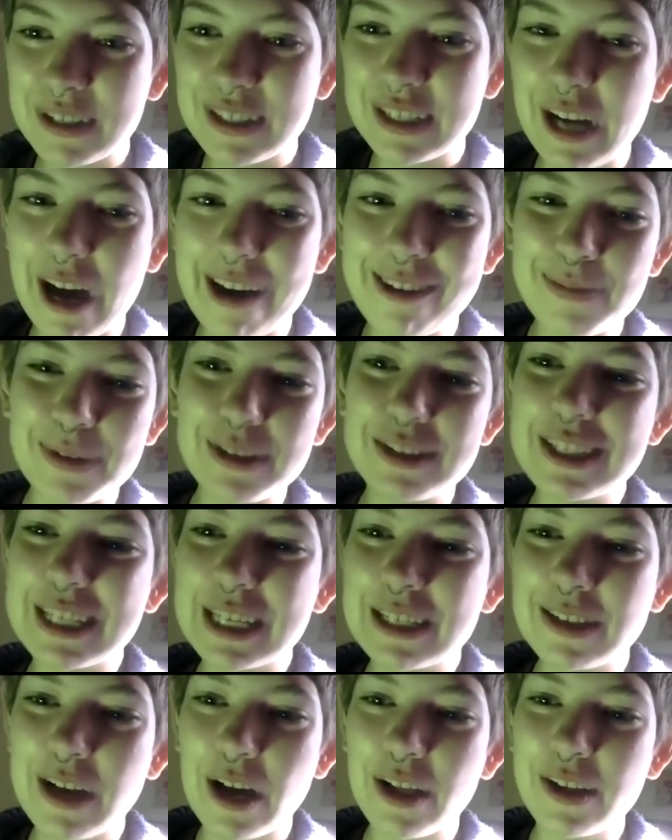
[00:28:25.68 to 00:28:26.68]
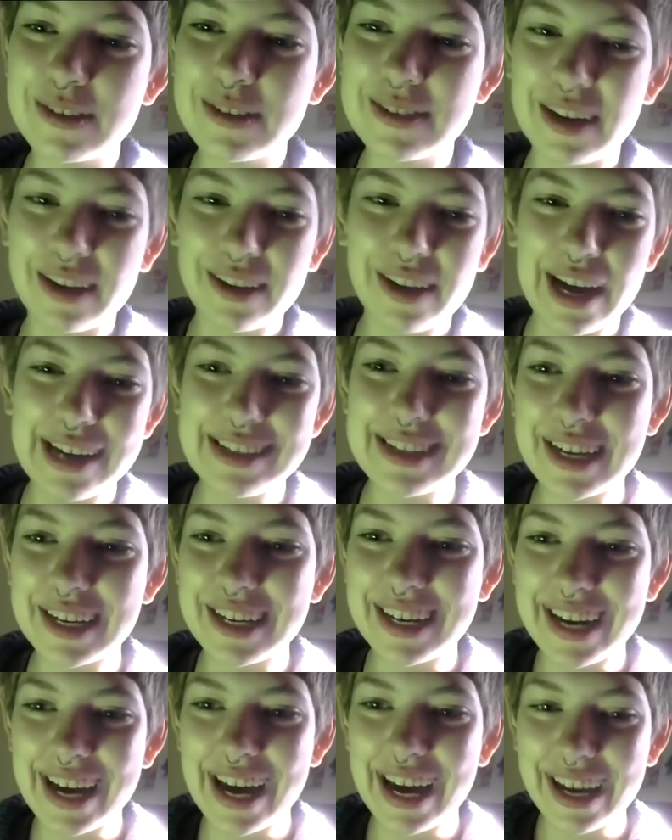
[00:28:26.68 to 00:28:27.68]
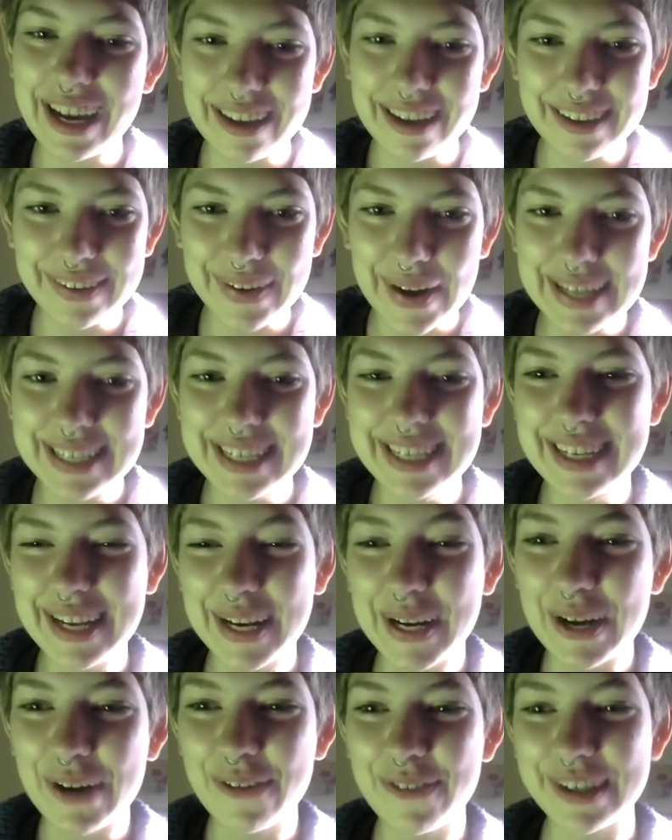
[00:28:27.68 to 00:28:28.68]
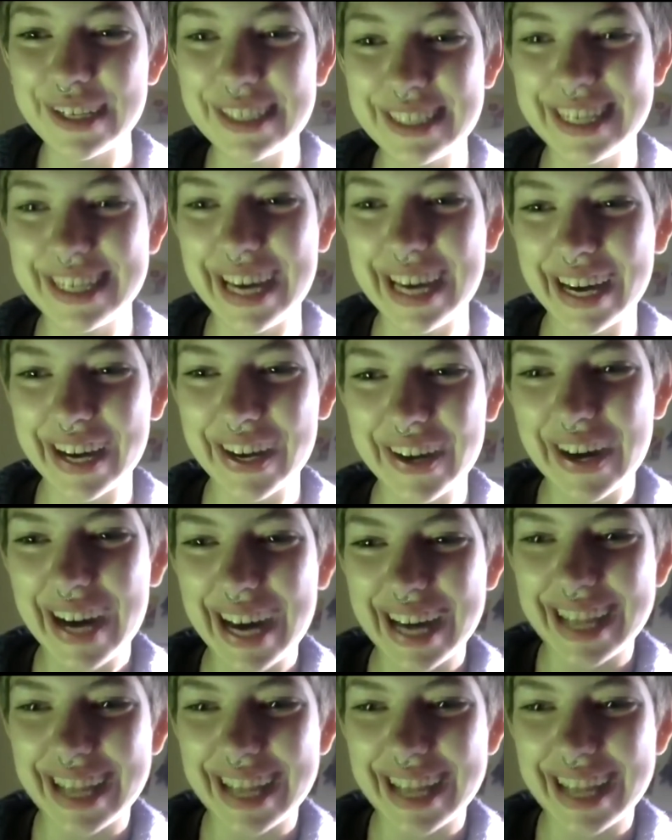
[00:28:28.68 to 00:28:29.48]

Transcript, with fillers: it I spent six dollars on a latte today and the rest is gonna cigarettes.